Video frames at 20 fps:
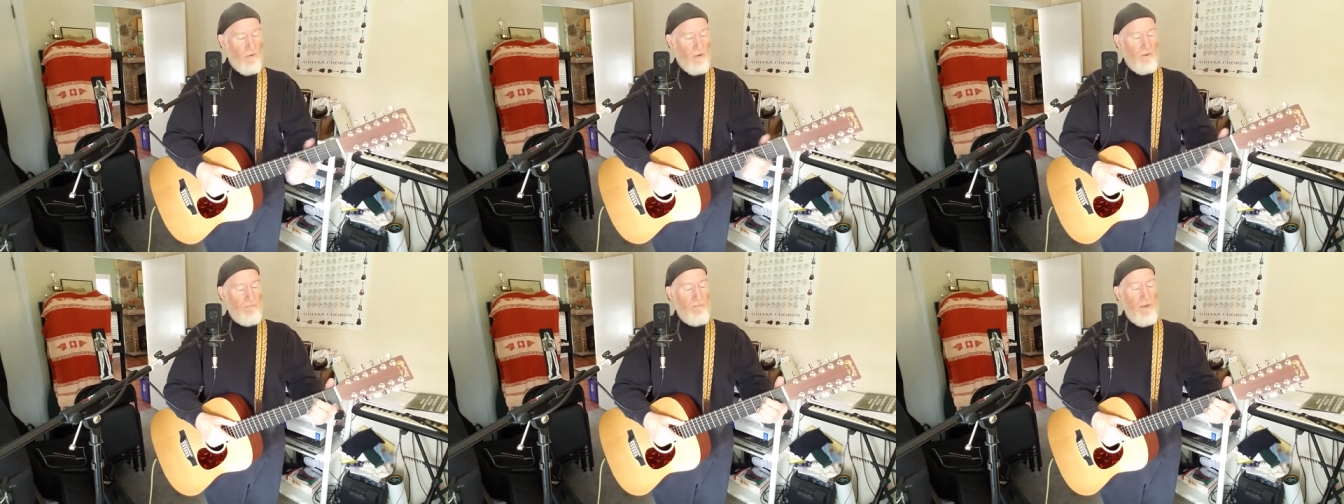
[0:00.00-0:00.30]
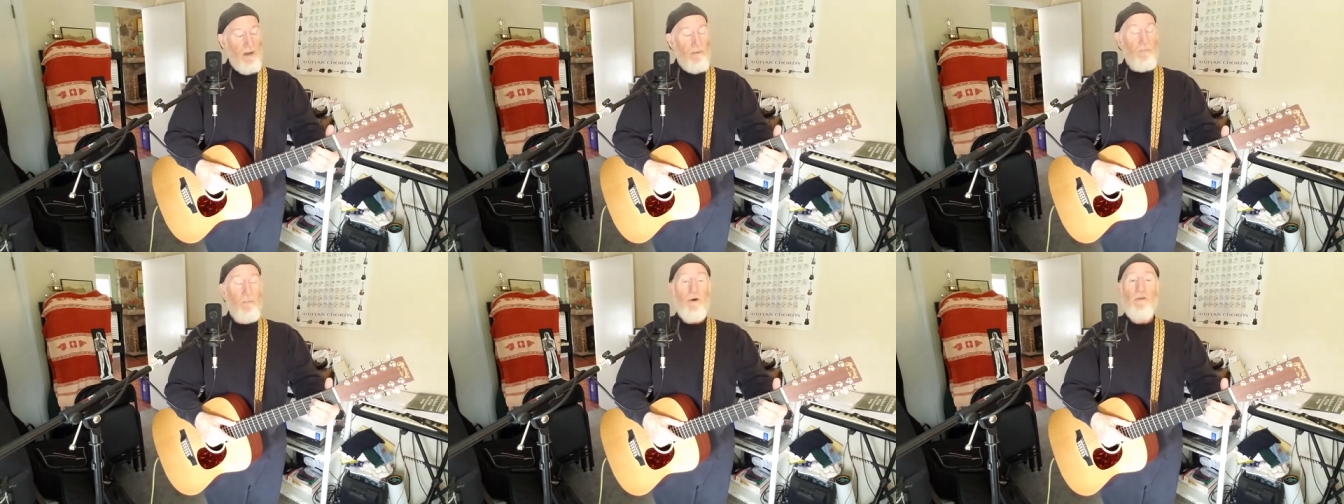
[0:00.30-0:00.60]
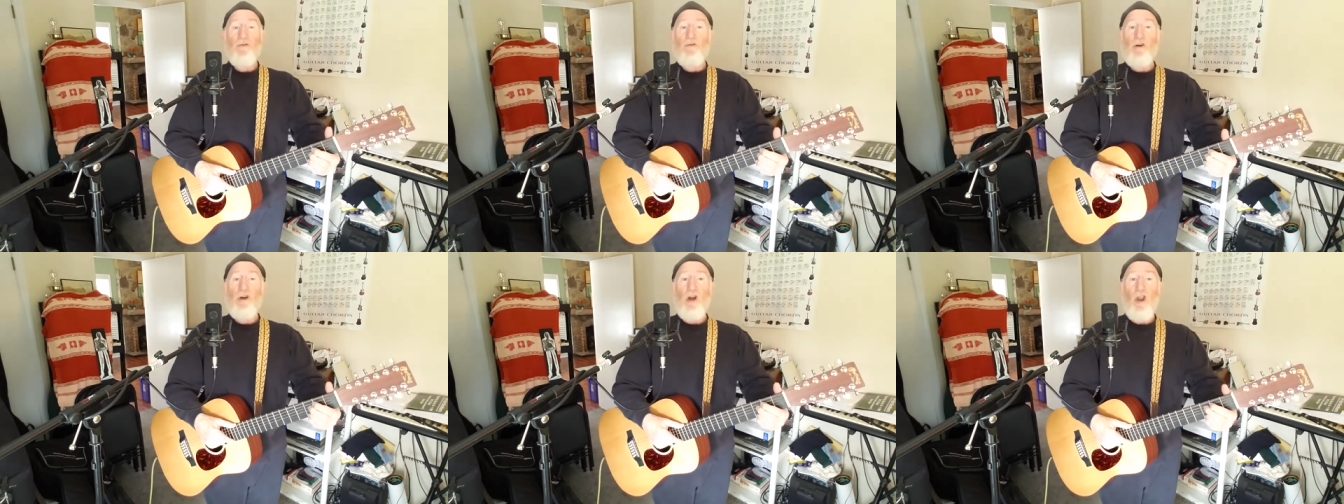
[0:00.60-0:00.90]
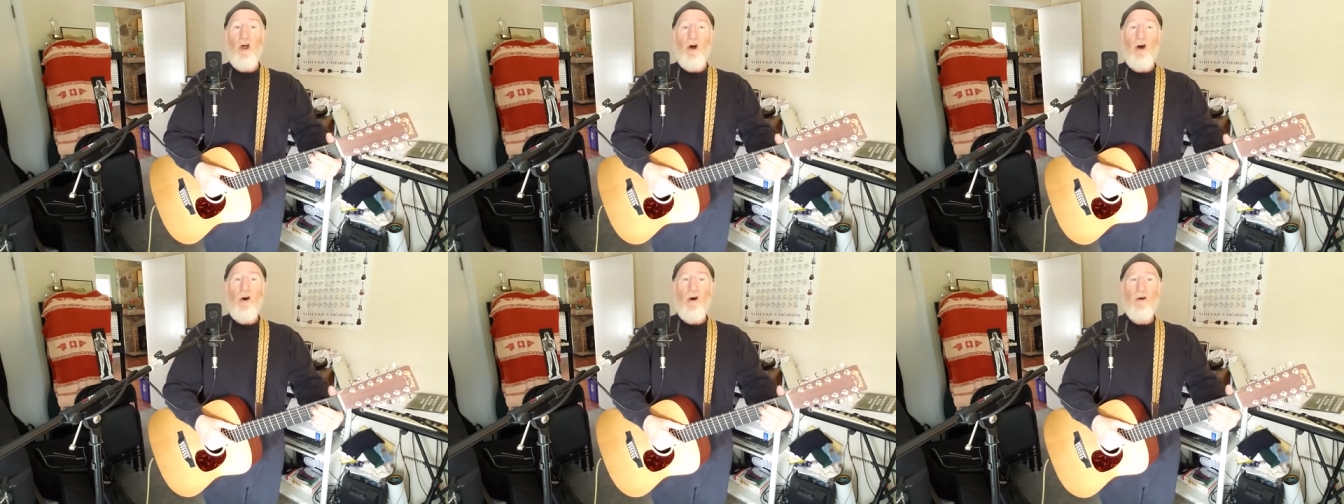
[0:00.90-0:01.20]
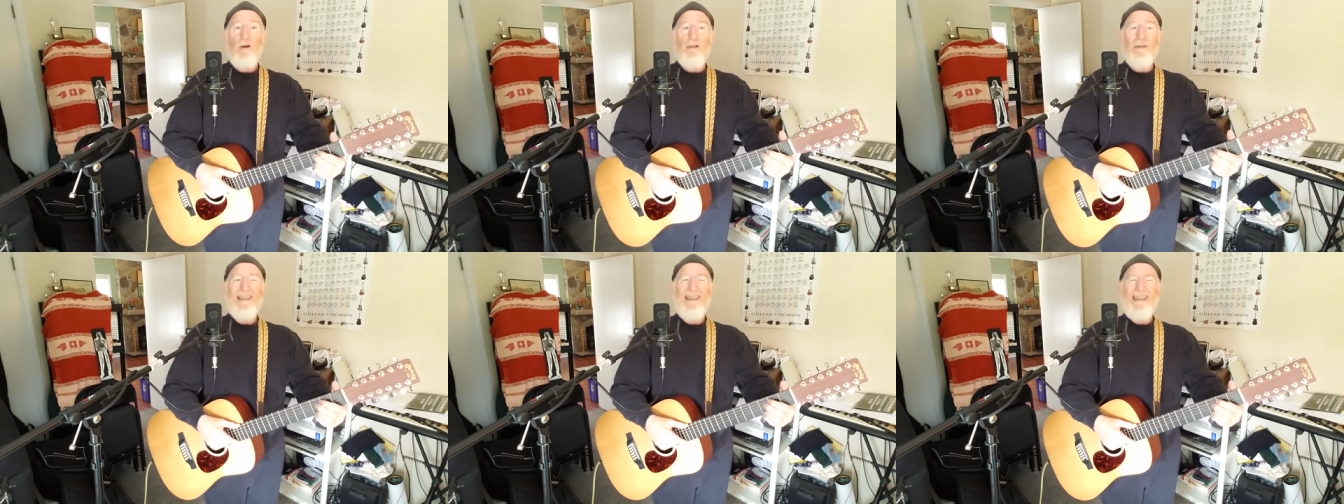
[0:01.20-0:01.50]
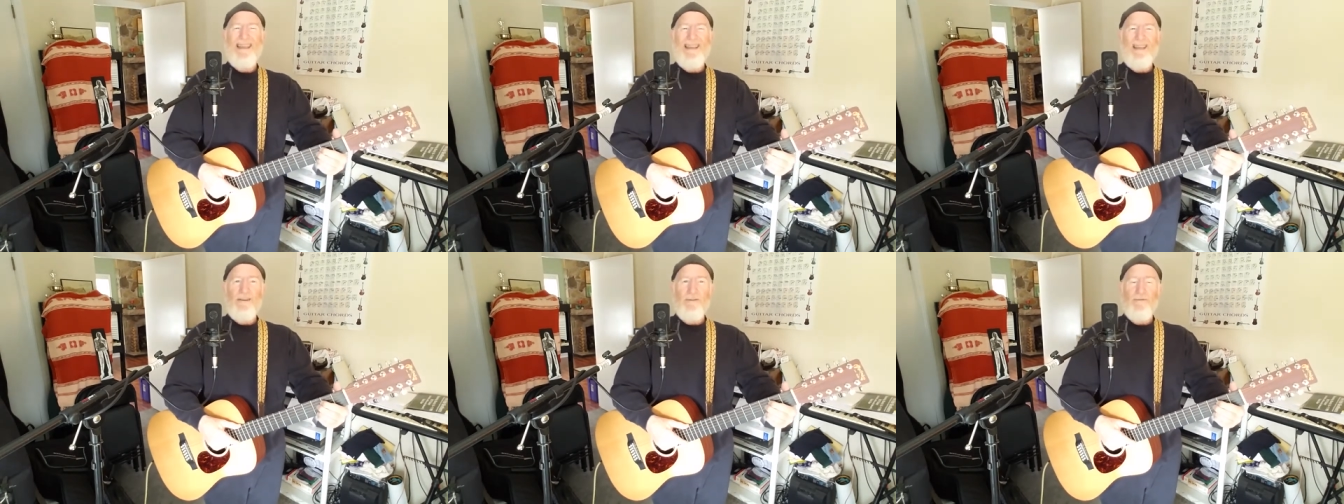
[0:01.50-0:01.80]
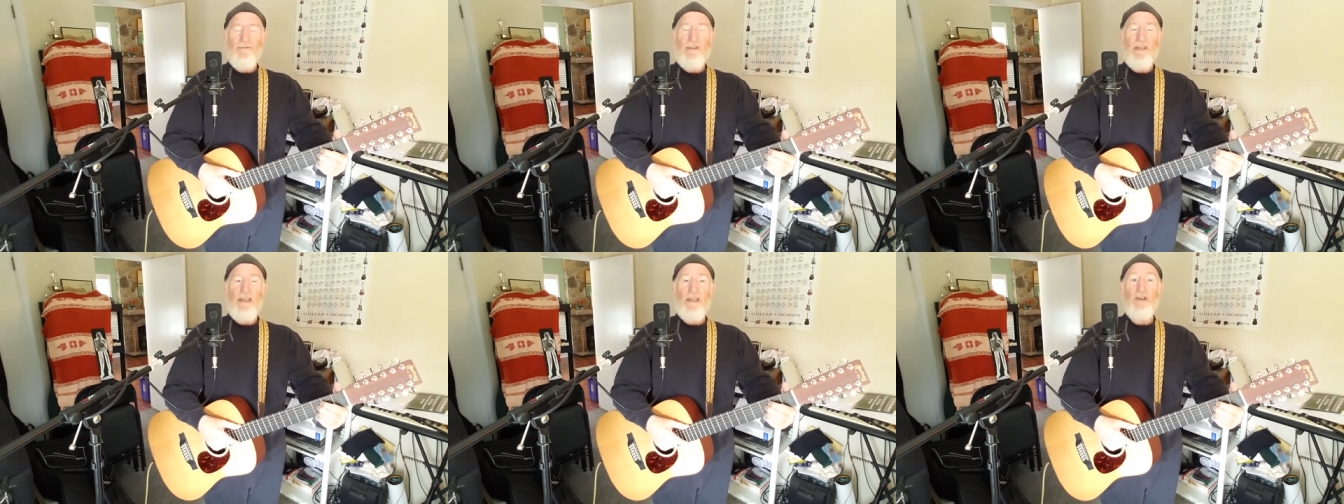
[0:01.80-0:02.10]
when my mother-in-law
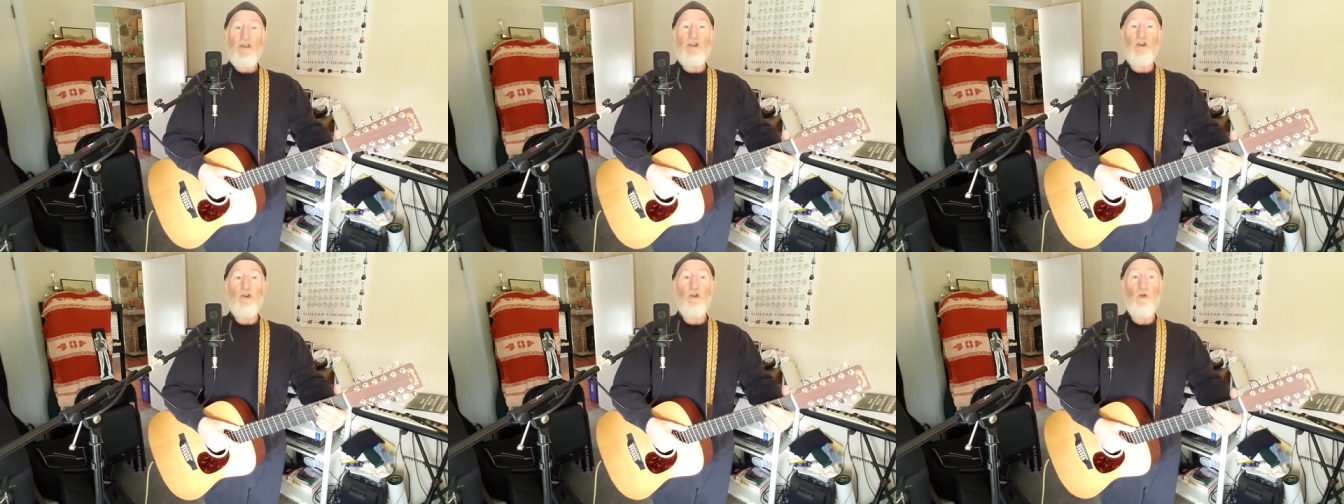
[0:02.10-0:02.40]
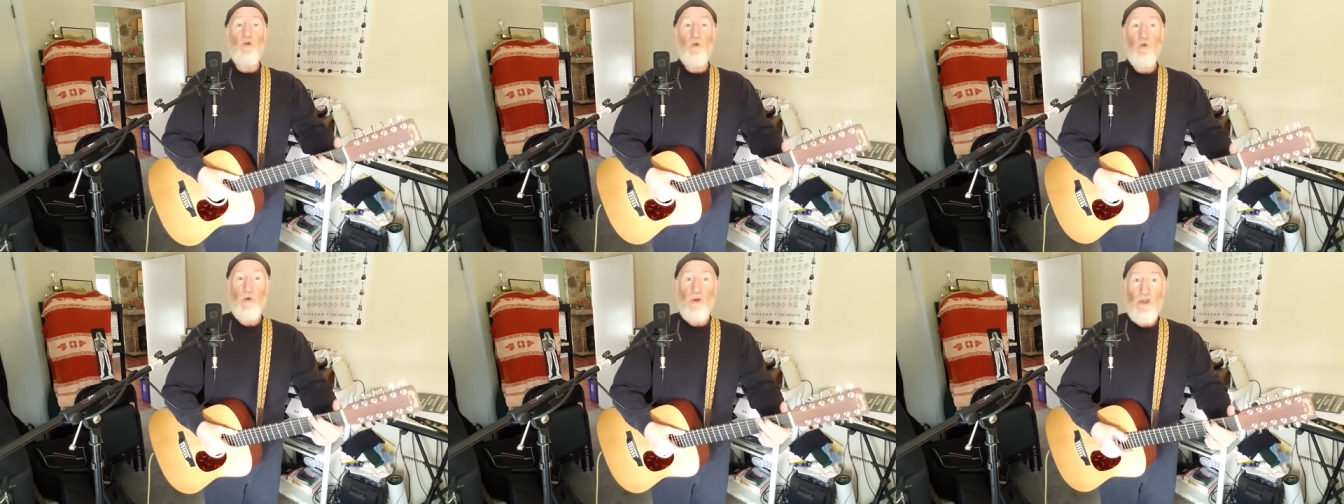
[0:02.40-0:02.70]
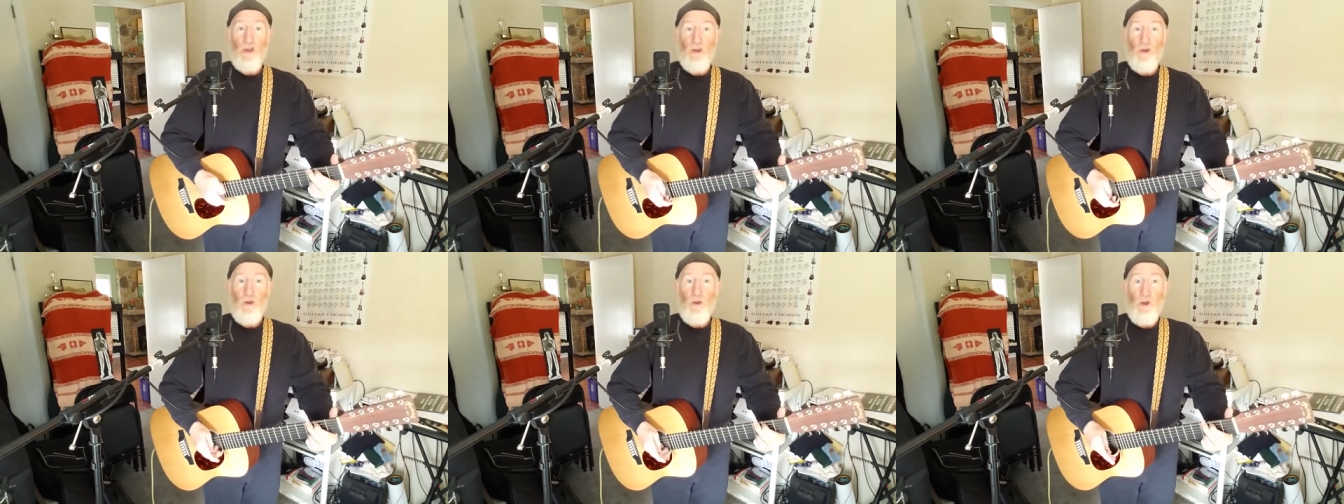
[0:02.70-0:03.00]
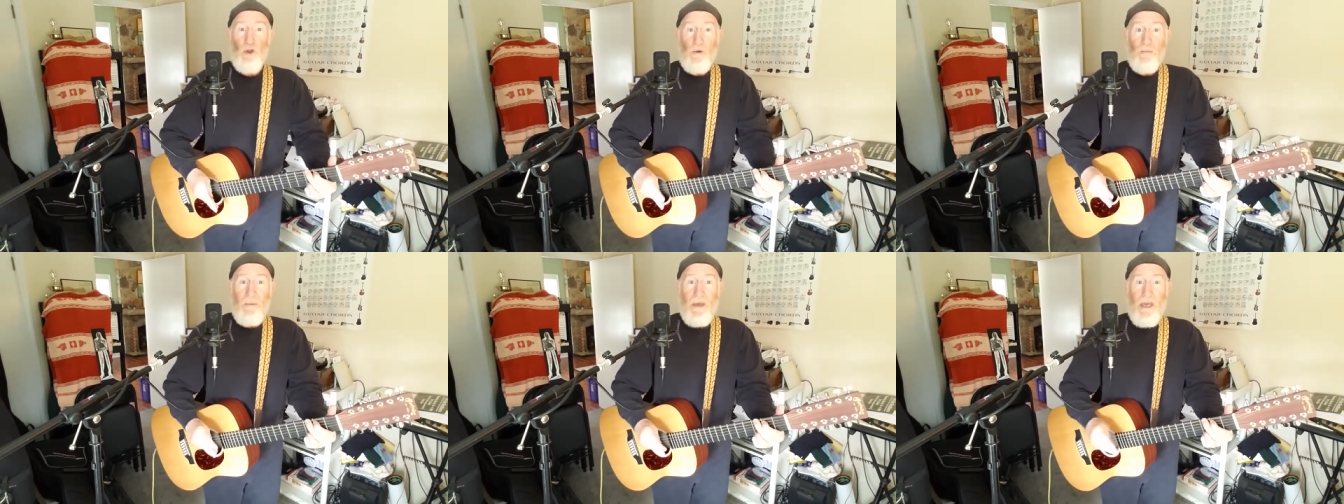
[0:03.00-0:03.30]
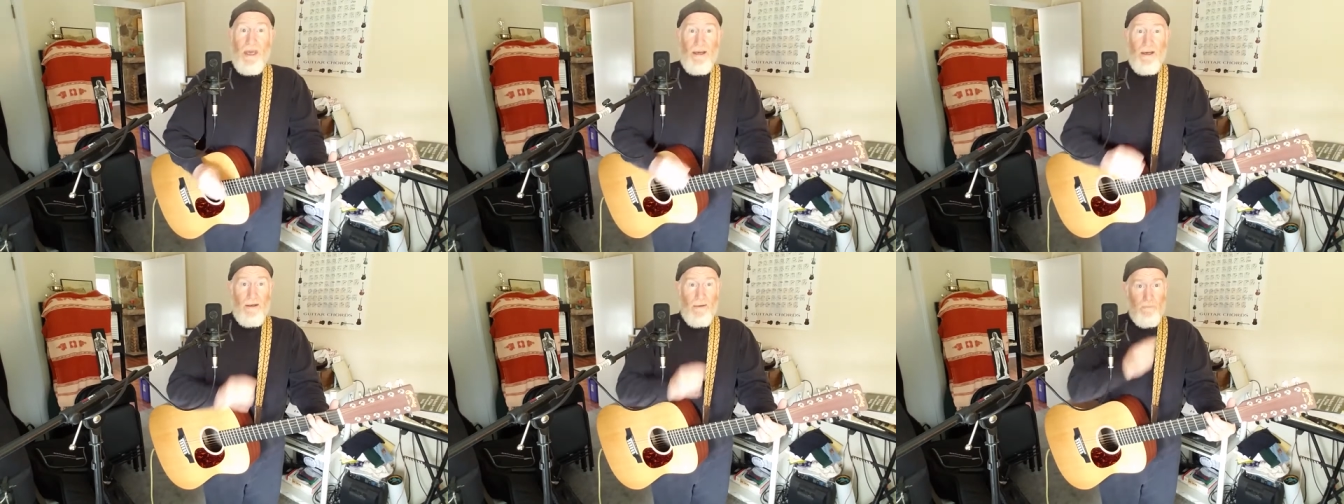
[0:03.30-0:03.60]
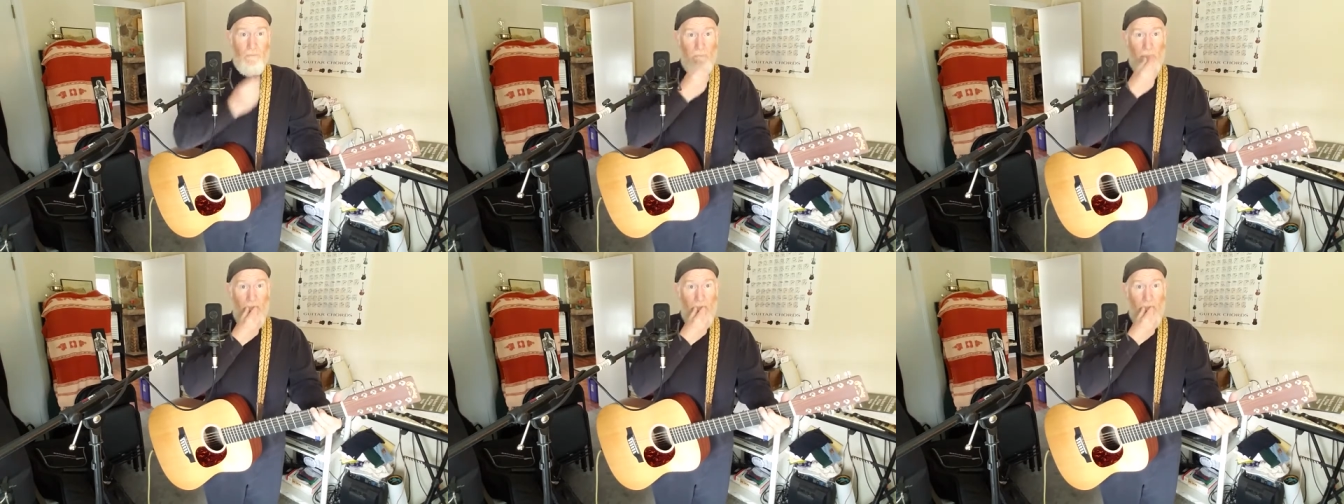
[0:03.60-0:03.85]
lived in Negril, Jamaica.